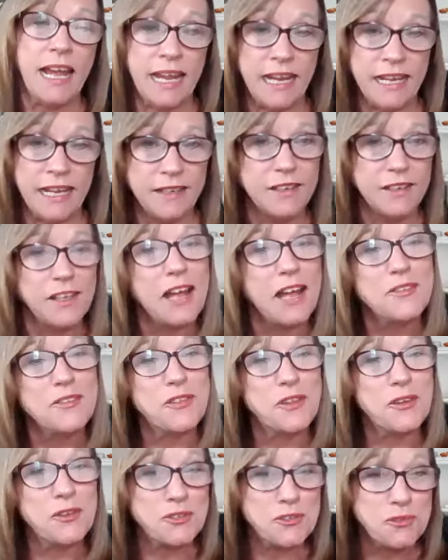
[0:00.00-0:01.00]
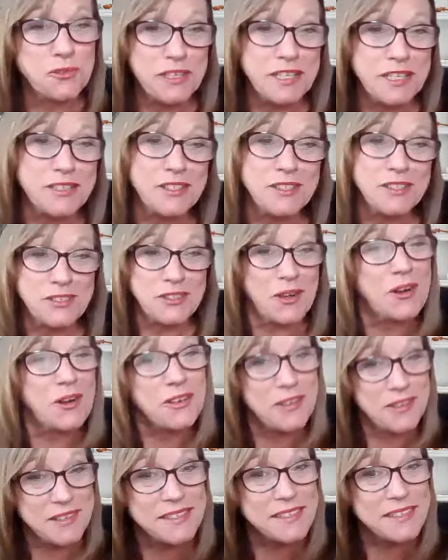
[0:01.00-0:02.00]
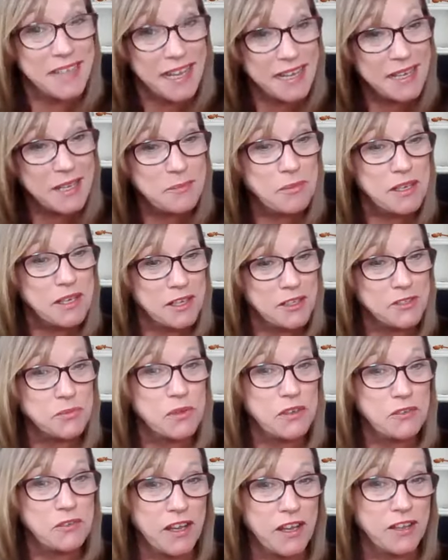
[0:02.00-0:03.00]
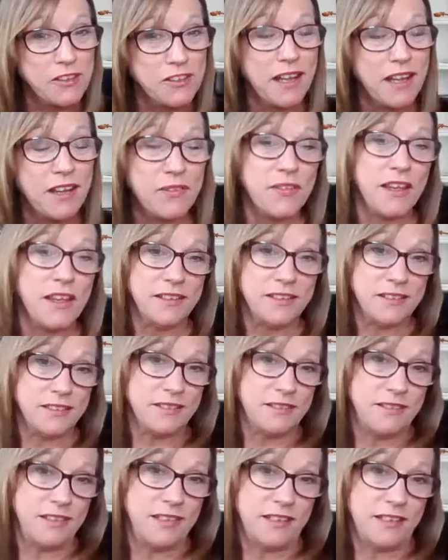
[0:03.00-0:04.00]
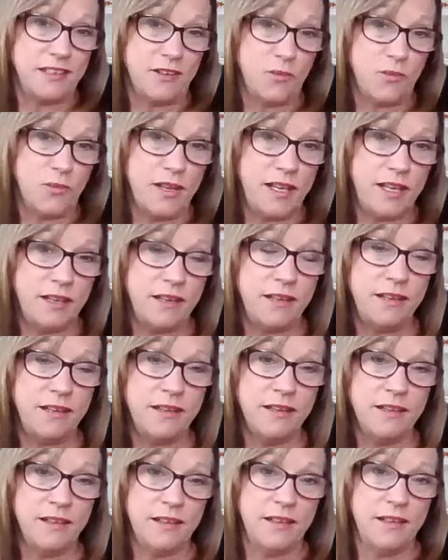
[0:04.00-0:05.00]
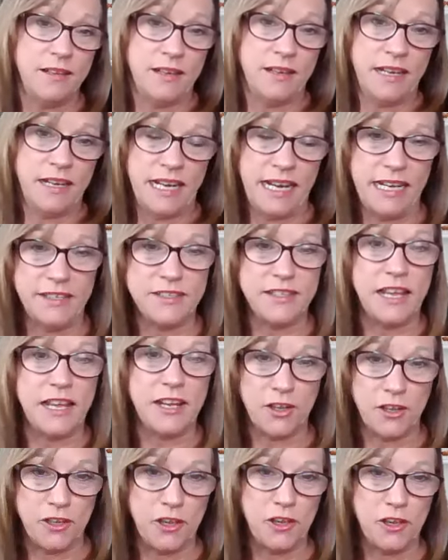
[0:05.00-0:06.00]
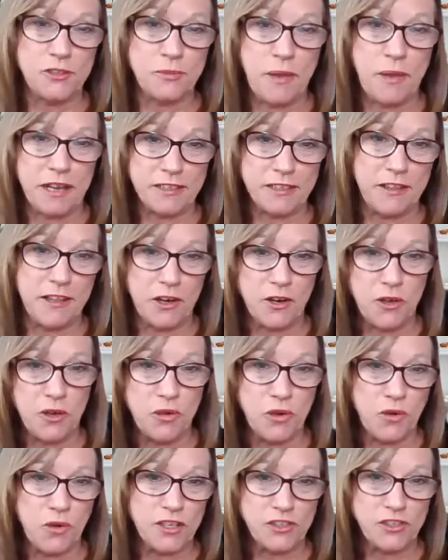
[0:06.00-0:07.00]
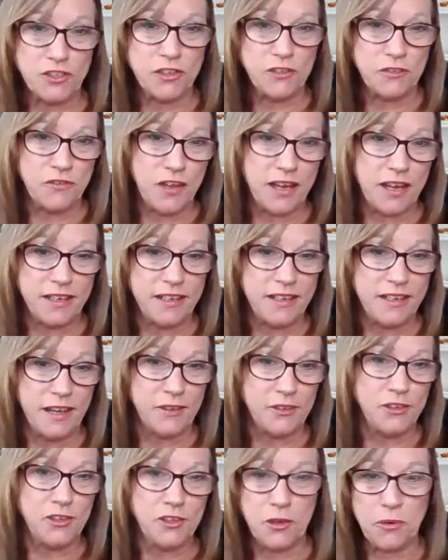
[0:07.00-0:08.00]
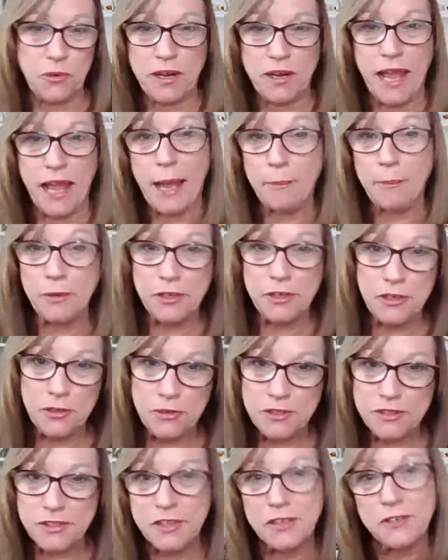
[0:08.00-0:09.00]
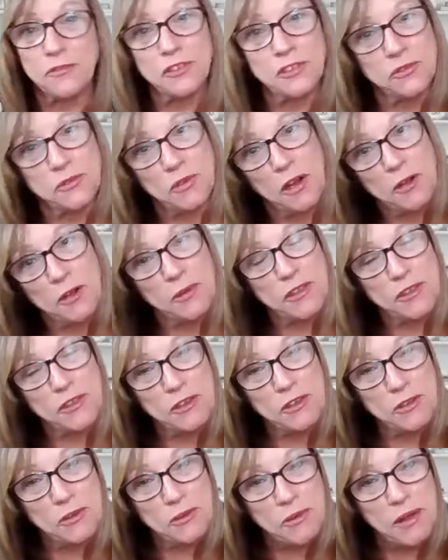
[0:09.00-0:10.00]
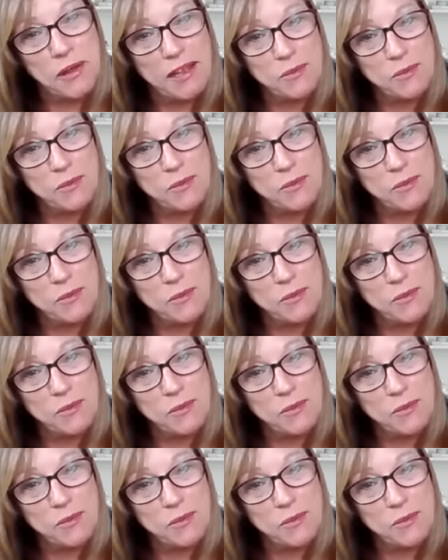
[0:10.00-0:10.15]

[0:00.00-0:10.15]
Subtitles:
And a lot of those reasons are the same because we found out that, that goes back to that whole question of finding out, what happened to you instead of what's wrong with you.